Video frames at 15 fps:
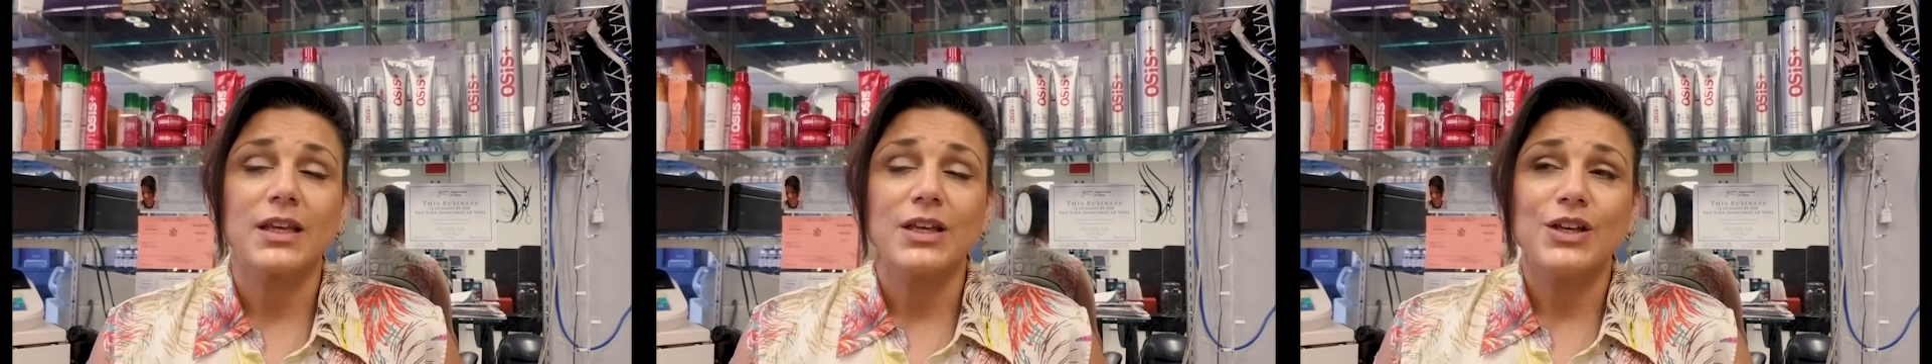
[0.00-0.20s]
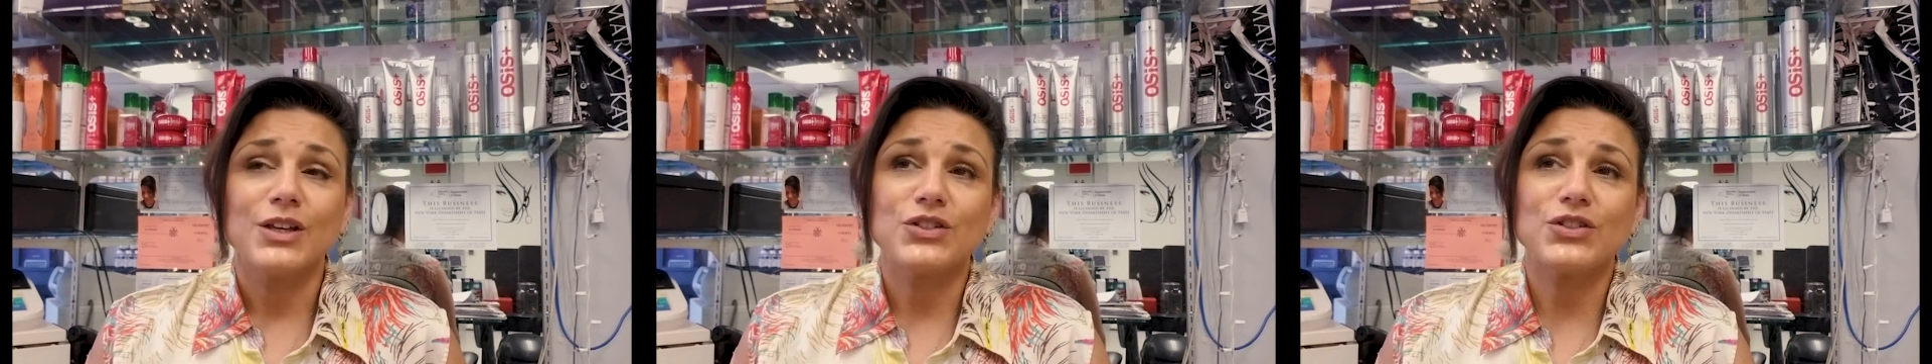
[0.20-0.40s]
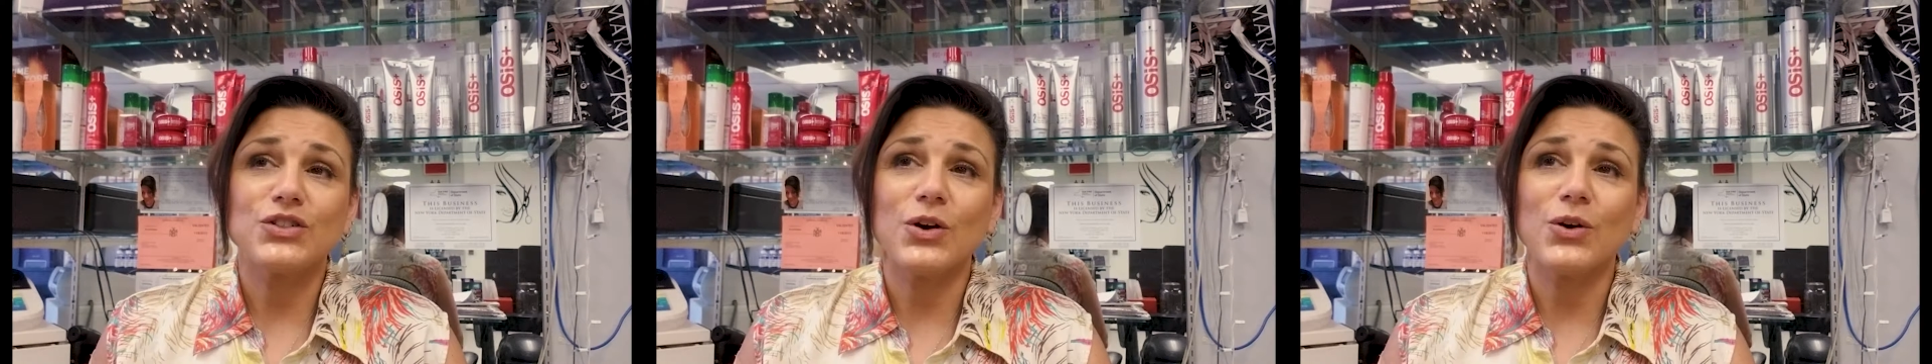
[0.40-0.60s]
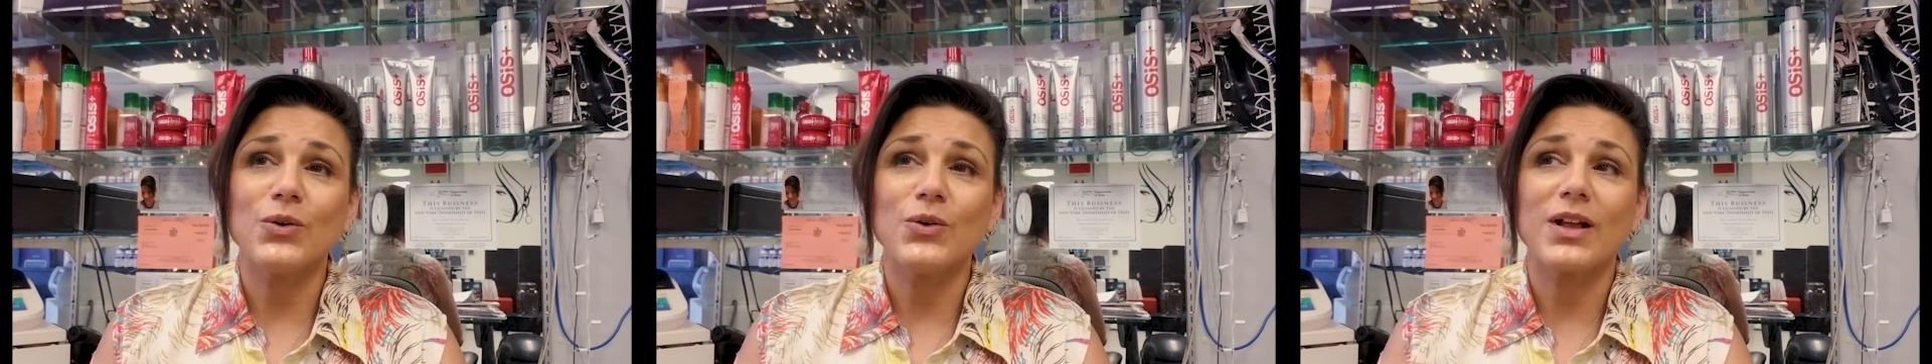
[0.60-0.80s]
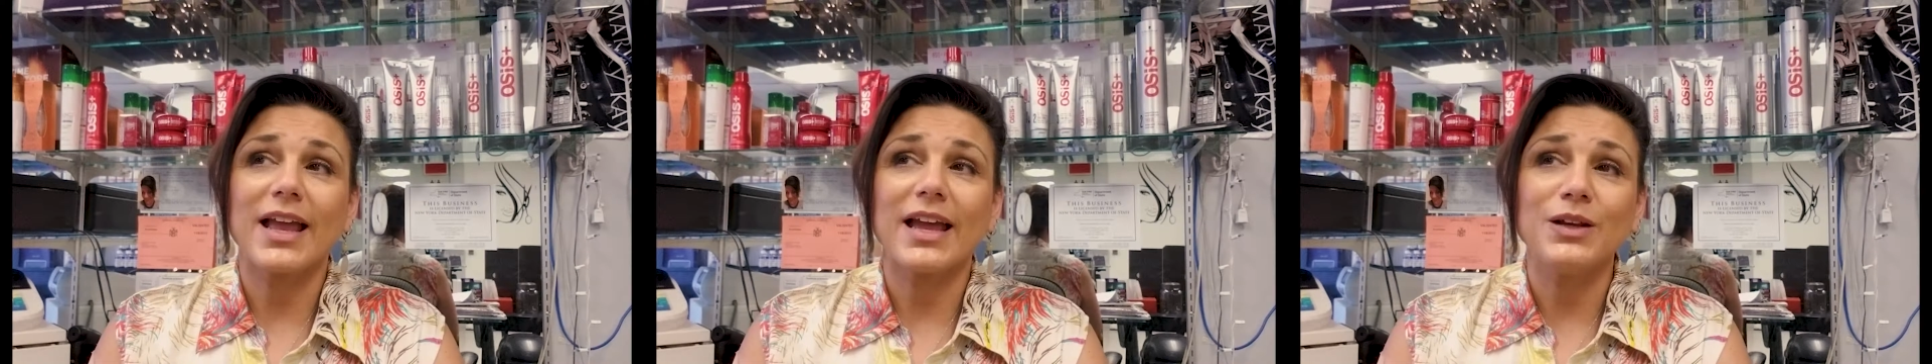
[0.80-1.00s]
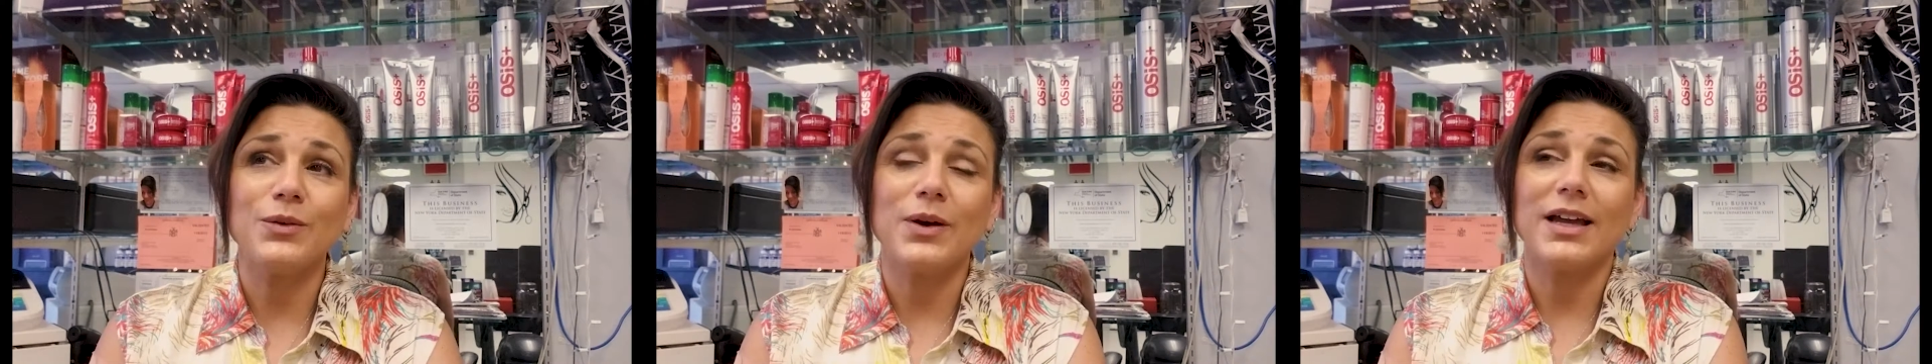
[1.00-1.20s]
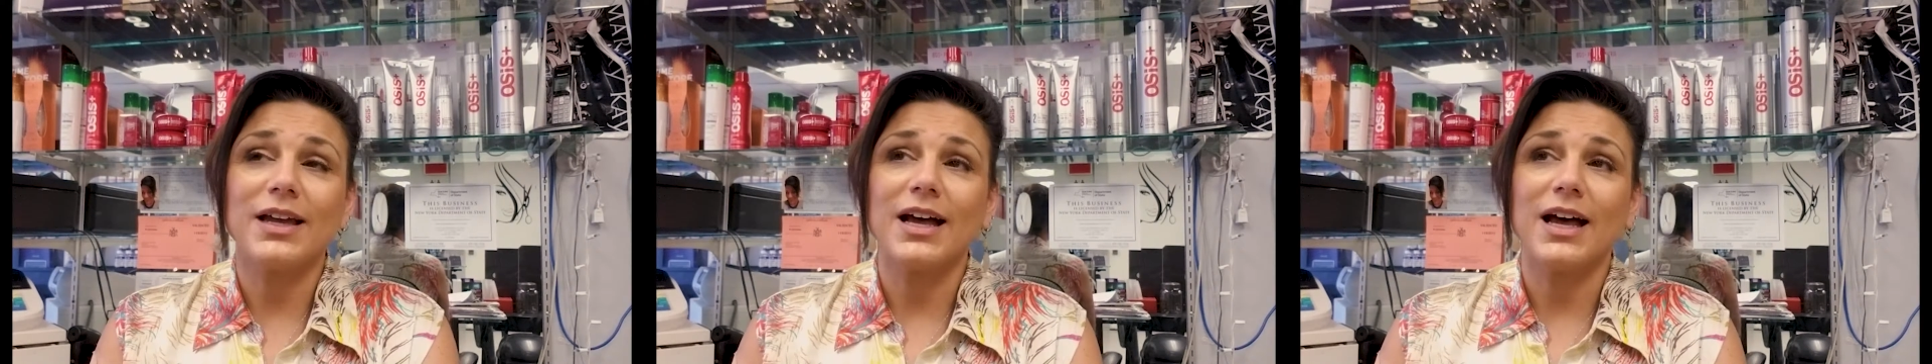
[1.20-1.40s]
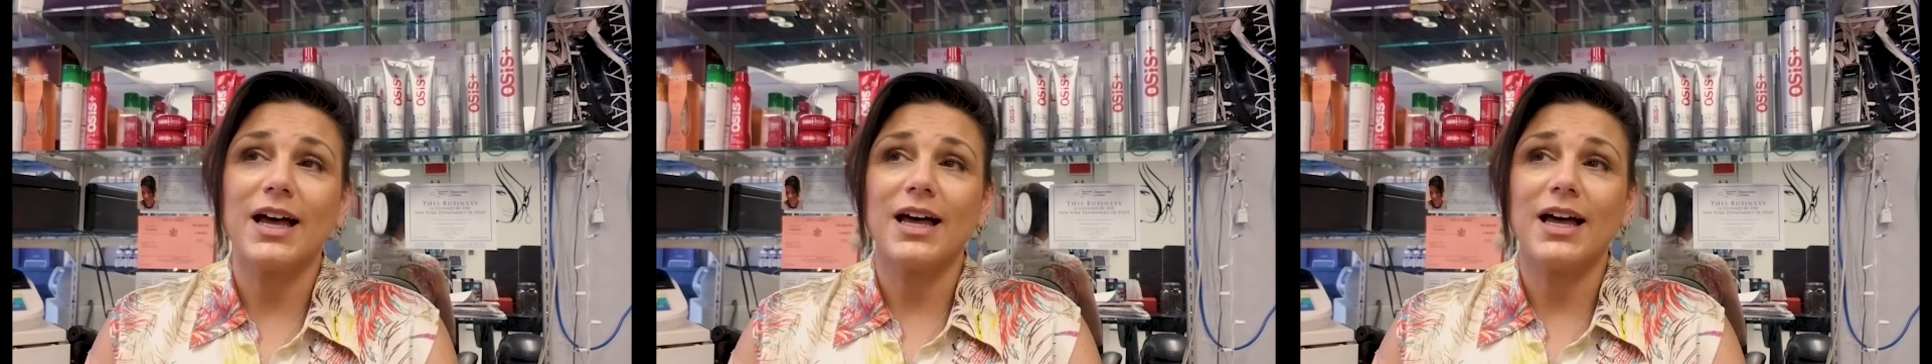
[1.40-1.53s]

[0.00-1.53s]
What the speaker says: So anyway,